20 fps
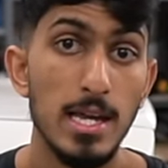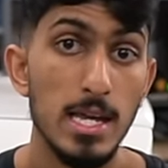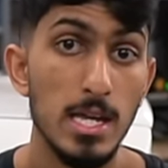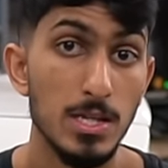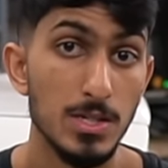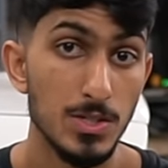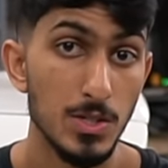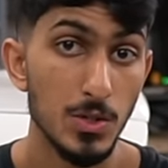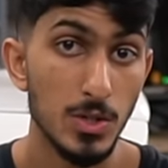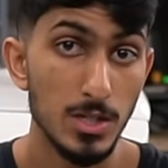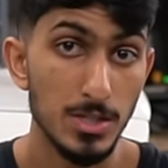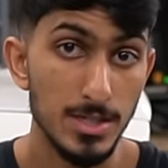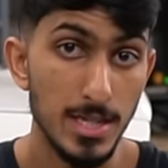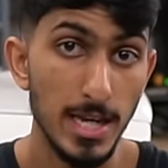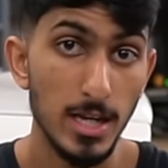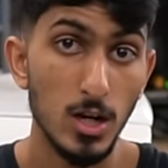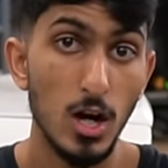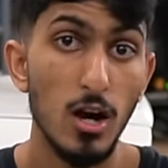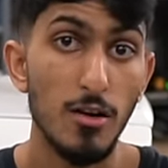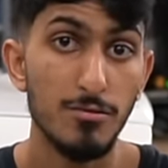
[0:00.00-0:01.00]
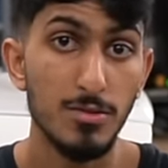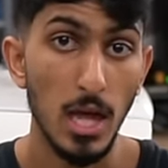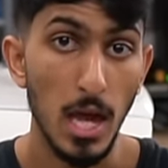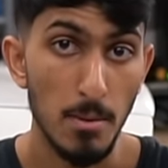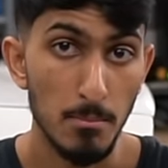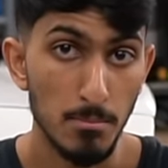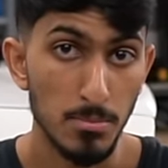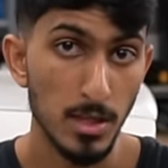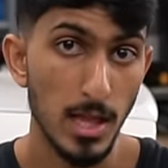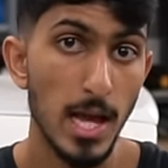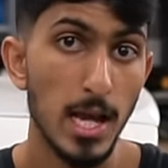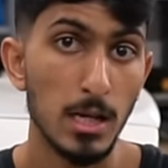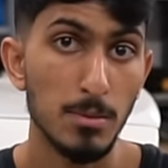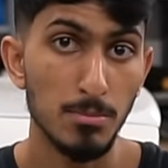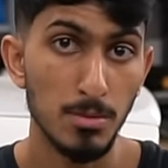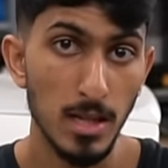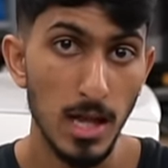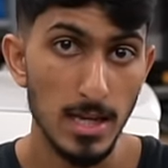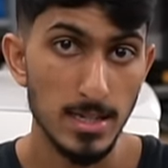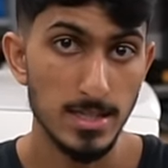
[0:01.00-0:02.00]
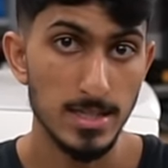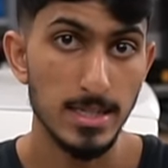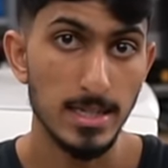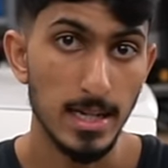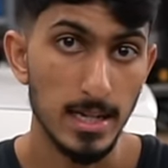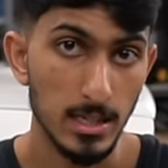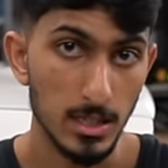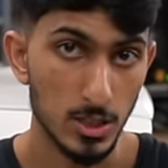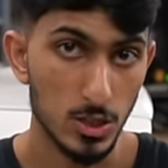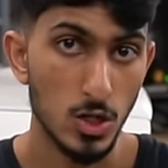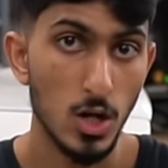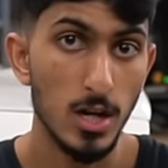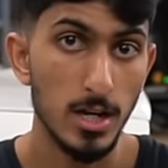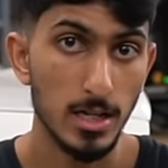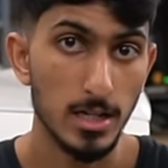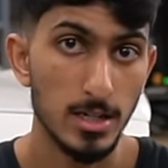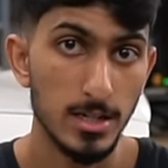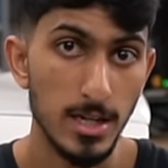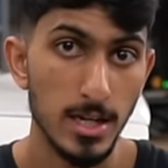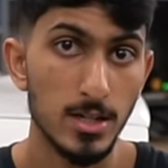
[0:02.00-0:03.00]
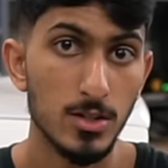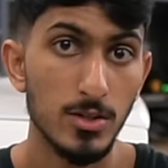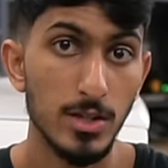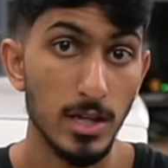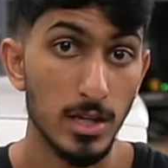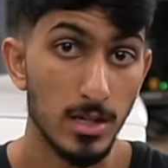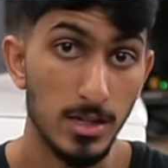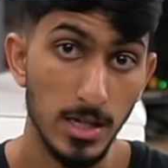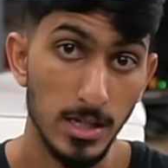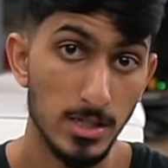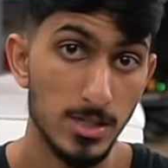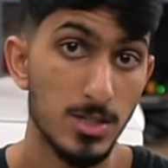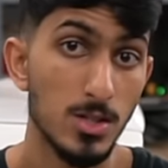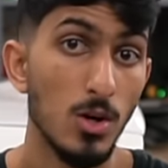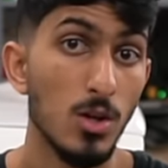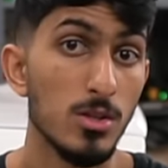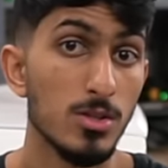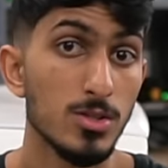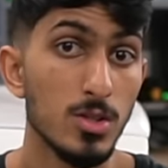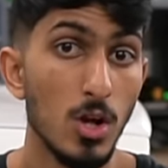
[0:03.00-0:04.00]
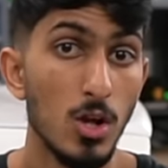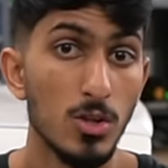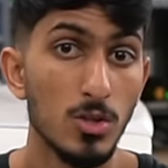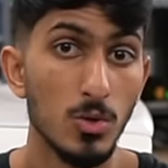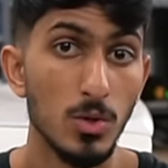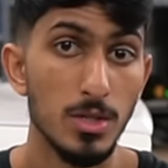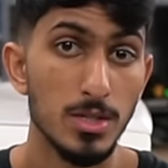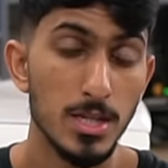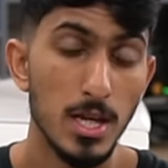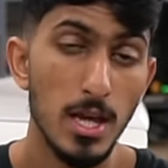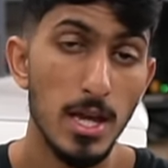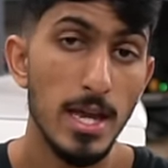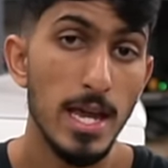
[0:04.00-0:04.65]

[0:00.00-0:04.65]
is you can take off that black plastic electronic connector that connects to all the solenoids